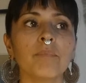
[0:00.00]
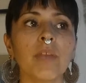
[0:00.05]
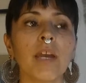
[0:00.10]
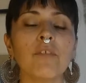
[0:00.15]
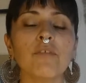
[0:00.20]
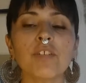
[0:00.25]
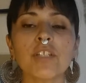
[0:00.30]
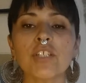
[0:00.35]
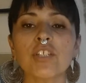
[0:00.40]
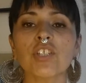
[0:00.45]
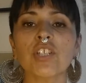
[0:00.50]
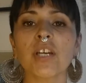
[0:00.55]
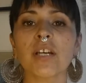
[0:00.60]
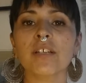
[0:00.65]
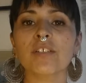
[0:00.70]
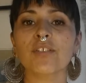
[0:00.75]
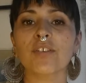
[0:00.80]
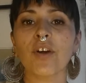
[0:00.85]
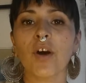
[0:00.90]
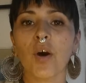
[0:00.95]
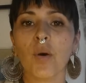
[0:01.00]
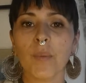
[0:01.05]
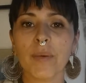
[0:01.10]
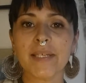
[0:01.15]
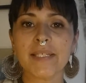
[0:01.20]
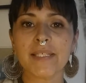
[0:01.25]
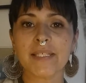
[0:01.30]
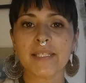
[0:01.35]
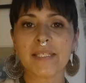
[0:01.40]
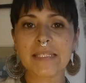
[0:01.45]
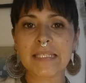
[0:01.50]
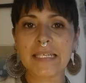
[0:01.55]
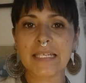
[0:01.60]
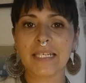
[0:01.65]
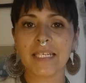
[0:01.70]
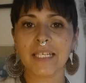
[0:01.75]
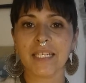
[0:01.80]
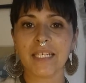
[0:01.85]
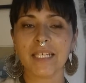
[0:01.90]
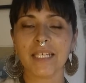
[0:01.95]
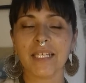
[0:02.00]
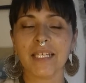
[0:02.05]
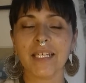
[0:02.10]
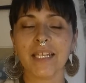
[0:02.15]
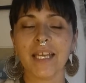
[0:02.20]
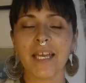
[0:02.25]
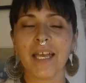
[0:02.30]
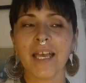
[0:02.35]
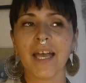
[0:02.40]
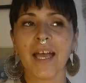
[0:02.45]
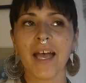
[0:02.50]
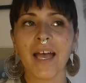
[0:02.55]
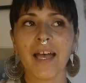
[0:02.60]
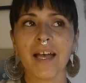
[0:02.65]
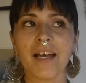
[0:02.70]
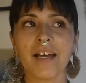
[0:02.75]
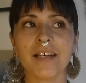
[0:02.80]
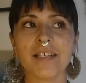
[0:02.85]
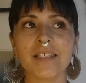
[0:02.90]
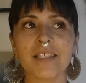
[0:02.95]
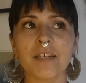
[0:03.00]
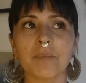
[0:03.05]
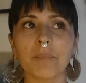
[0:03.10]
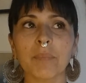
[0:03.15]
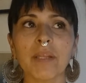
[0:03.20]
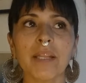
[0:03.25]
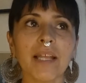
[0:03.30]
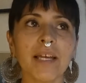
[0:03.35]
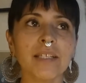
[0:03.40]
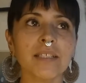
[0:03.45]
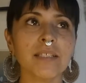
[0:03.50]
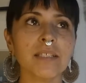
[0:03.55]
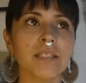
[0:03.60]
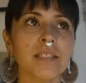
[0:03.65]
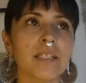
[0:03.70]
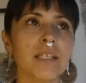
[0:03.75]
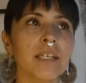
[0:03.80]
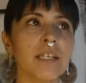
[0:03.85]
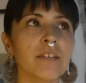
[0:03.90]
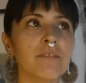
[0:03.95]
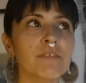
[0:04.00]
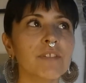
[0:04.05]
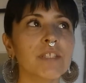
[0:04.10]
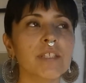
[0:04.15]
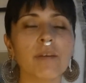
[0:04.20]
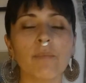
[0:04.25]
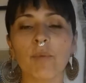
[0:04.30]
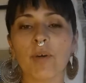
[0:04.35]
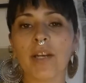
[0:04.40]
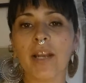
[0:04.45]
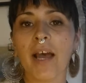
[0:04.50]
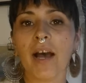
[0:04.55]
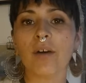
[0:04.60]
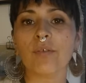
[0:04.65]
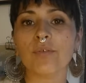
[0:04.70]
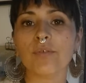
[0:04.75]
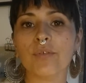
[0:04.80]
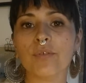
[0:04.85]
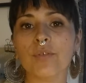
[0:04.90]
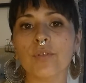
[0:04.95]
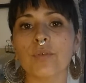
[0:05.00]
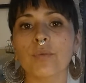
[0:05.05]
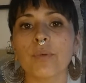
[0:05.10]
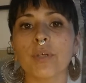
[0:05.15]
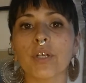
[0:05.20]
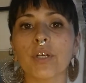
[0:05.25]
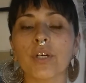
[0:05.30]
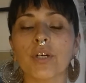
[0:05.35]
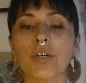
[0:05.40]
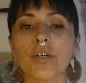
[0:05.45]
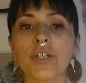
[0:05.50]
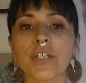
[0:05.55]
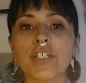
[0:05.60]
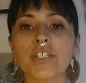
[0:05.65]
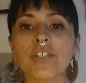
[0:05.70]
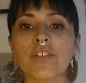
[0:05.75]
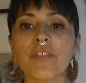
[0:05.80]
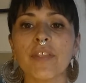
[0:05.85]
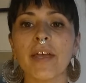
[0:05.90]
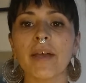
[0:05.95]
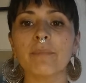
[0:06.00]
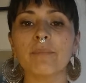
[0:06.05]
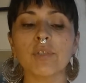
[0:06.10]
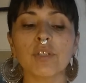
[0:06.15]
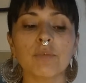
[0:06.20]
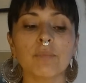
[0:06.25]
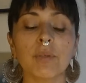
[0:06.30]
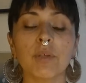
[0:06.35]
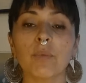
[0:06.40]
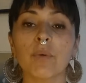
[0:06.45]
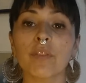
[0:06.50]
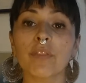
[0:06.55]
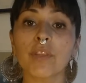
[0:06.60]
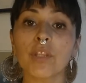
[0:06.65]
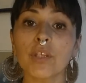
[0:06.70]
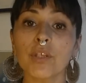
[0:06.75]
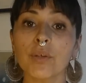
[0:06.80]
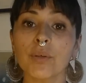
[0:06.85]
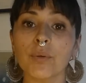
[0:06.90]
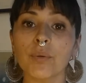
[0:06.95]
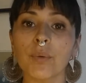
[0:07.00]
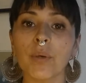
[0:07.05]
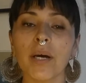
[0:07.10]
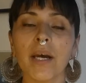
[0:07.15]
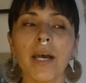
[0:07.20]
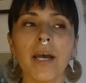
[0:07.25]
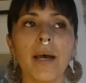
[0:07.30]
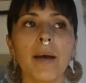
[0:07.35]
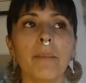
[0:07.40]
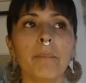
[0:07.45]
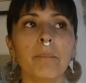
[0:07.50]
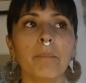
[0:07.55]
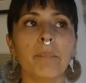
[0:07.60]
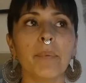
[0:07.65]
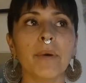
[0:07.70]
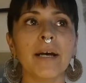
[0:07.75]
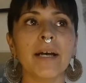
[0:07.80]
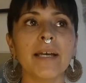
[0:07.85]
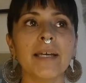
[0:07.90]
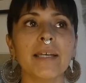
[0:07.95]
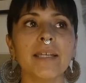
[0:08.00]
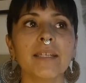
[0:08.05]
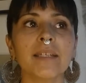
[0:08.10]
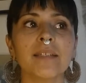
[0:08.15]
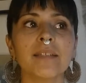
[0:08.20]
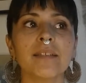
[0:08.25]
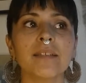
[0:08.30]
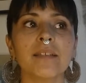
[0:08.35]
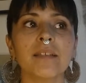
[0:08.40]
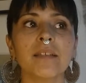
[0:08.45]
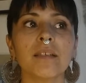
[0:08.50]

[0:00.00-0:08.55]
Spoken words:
Aphrodisiacs are always seen as a plant to give someone else, to encourage them to be with you. But